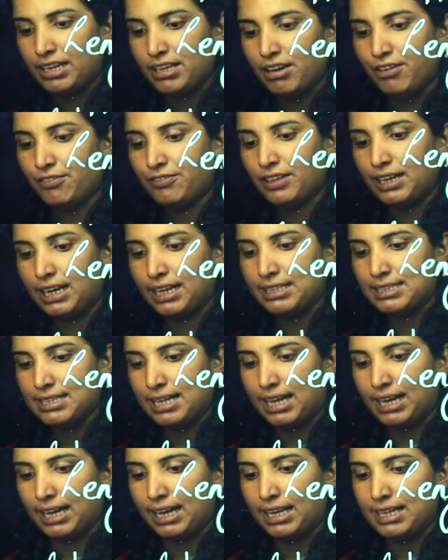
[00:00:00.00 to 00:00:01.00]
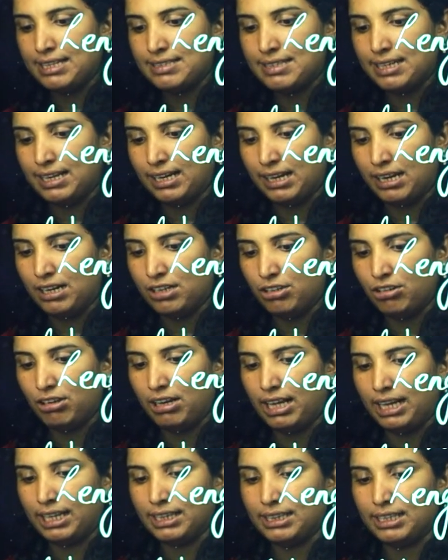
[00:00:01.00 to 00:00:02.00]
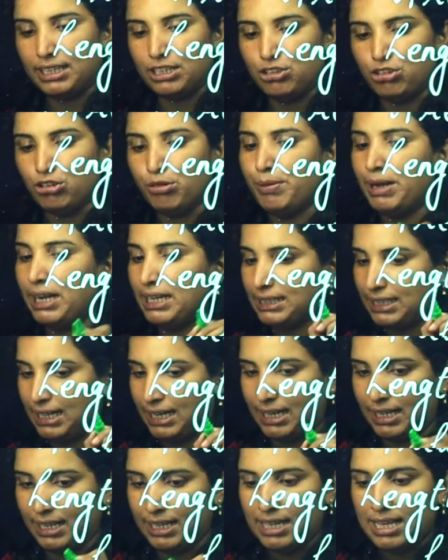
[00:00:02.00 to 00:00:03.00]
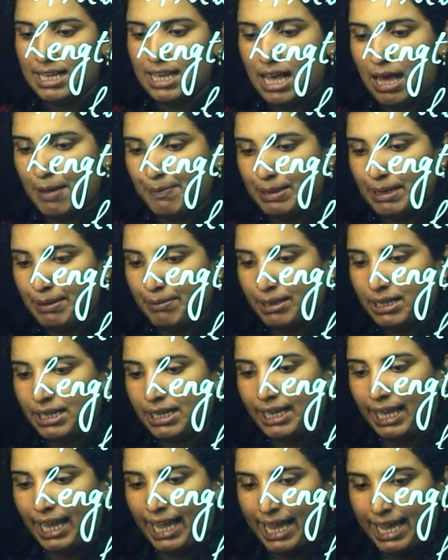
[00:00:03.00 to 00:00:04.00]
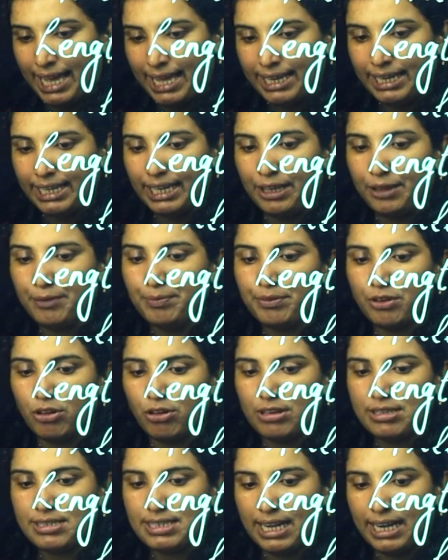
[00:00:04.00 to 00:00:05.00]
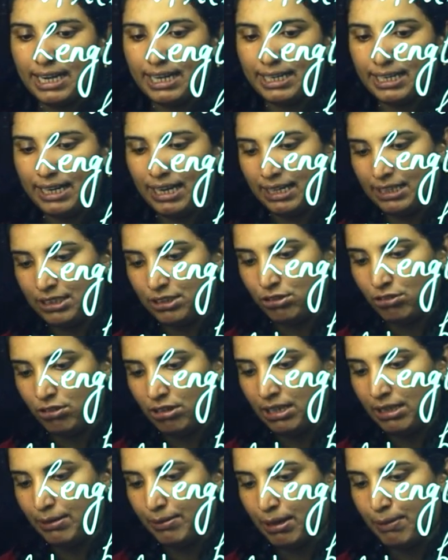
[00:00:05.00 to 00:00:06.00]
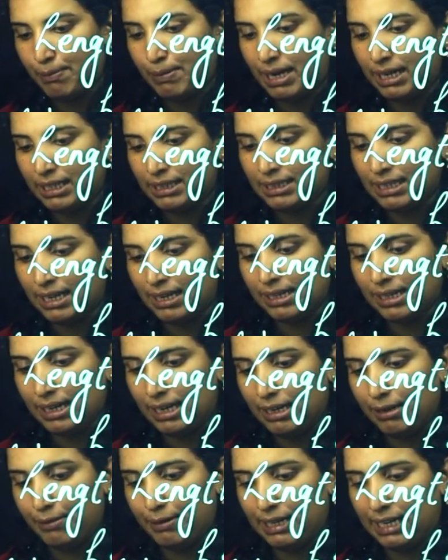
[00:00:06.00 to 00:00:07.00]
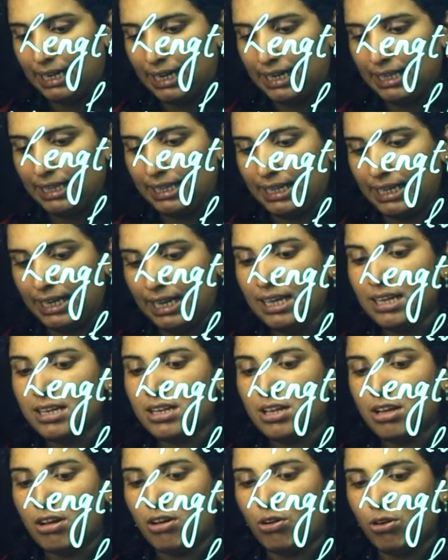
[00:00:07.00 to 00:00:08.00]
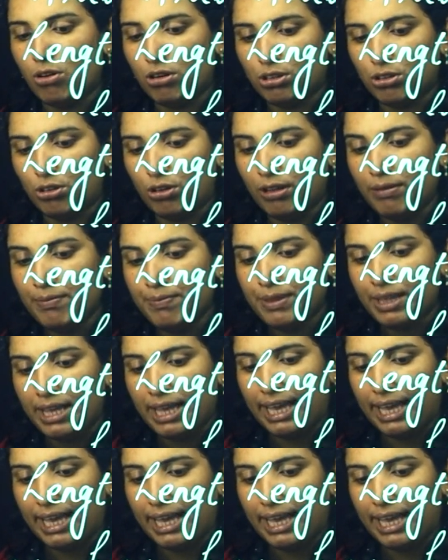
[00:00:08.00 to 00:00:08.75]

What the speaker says: of the rectangle is equal to length into breadth. Then we can see that one side of the length of this breadth. We can divide the area of the length